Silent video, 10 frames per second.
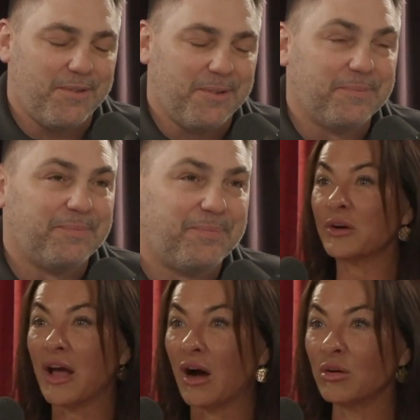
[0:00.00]
call Uber
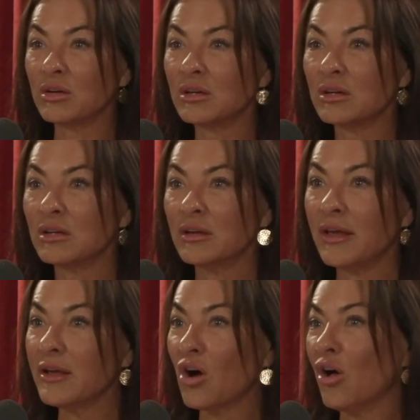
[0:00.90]
now.
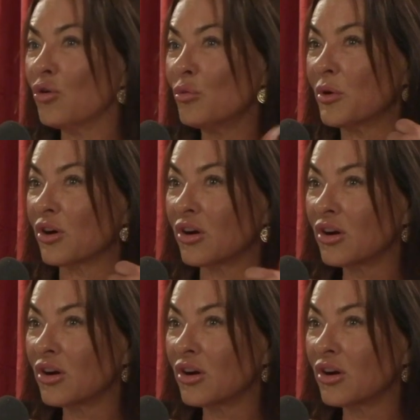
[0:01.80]
Hey, call Uber.